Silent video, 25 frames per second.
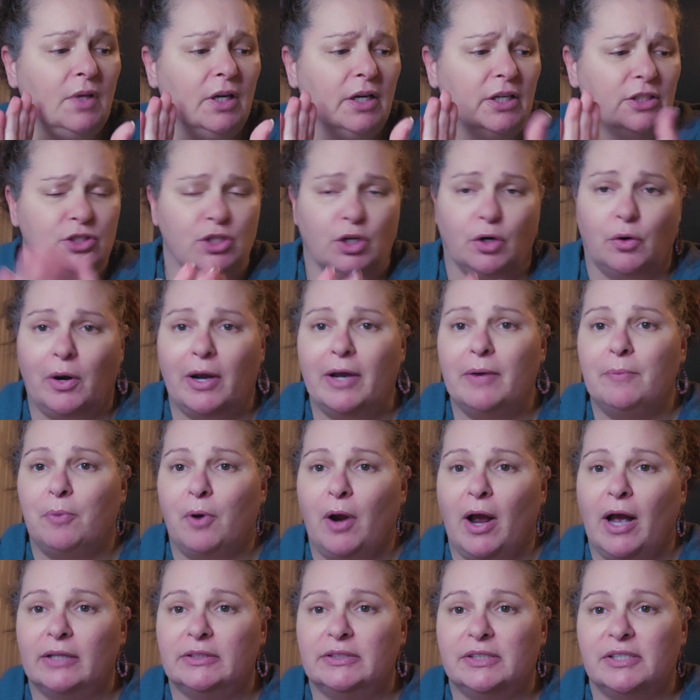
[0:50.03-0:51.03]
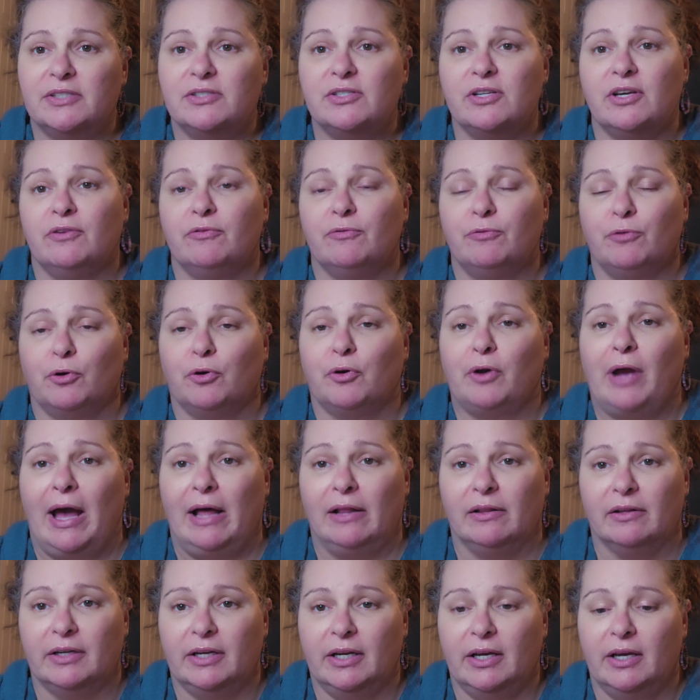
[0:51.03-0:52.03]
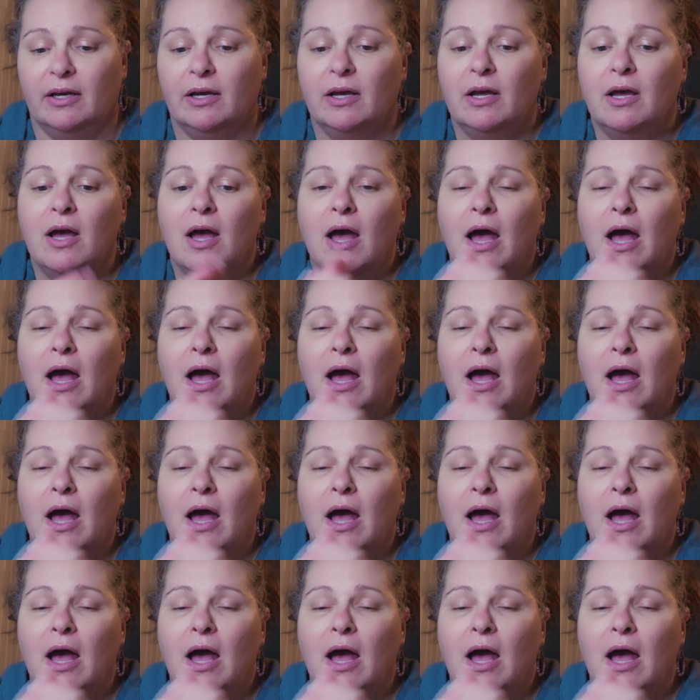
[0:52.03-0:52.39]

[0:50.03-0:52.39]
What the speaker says: It's a great practice in frugality.